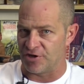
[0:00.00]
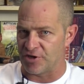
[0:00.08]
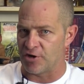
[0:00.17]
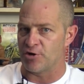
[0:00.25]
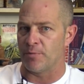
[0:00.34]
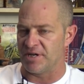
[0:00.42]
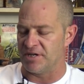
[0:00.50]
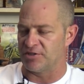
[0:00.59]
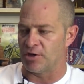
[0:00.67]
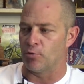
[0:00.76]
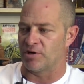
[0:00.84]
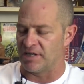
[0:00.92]
I don't know any
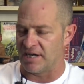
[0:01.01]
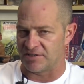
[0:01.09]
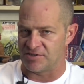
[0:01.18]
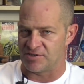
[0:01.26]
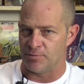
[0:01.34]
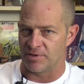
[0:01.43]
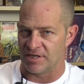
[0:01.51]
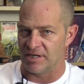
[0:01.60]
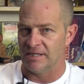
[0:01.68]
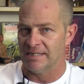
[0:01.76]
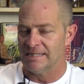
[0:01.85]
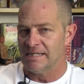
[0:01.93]
adult collectors who are going
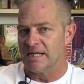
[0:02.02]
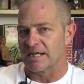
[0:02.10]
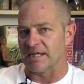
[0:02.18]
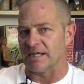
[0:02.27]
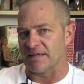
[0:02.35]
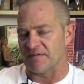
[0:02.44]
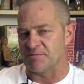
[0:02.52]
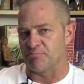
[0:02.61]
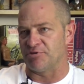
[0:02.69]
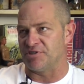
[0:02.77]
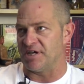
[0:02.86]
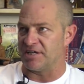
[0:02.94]
to collect this
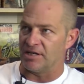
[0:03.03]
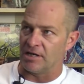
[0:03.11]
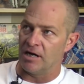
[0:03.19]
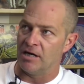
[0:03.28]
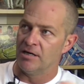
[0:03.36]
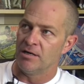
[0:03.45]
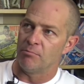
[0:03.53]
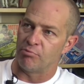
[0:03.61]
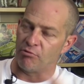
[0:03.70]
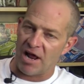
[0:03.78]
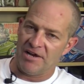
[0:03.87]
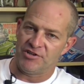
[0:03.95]
particular
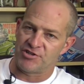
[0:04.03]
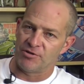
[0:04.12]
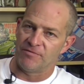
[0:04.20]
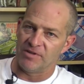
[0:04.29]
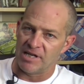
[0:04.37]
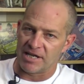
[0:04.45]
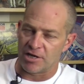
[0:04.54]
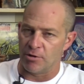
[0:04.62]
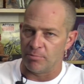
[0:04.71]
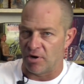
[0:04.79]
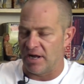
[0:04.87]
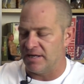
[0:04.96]
branch of the Lego
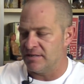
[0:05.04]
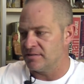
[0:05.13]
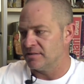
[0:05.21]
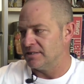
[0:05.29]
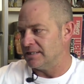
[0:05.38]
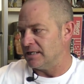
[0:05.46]
brand.